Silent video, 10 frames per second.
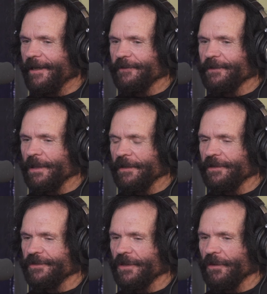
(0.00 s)
It was
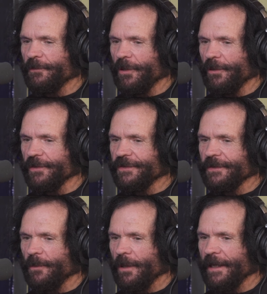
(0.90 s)
Putler's Hall
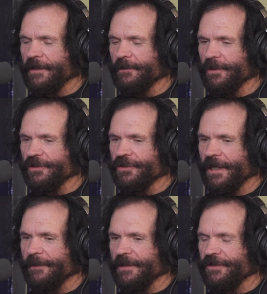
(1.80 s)
Roast, Milwaukee Roast
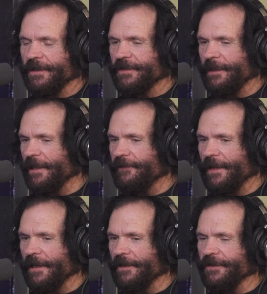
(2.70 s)
Championship
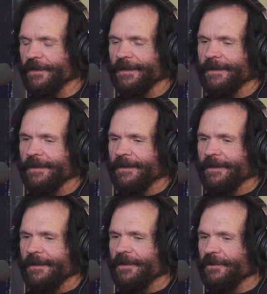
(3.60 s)
semifinals.
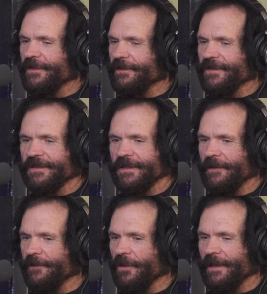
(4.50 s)
There was
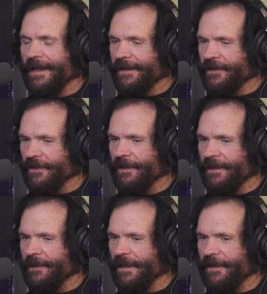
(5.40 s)
several excellent
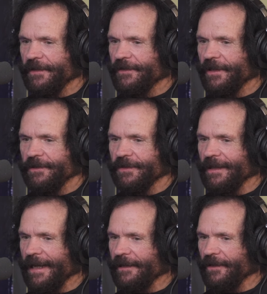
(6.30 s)
comedians there. There was a
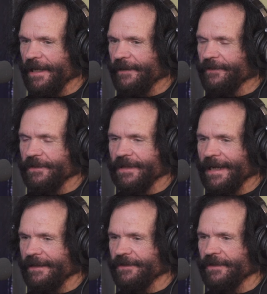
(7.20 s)
lot of laughs. There's
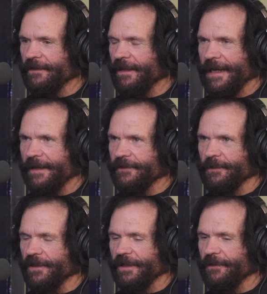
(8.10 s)
constant laughs. A
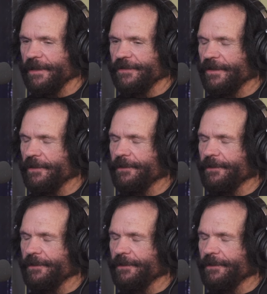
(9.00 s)
really great show.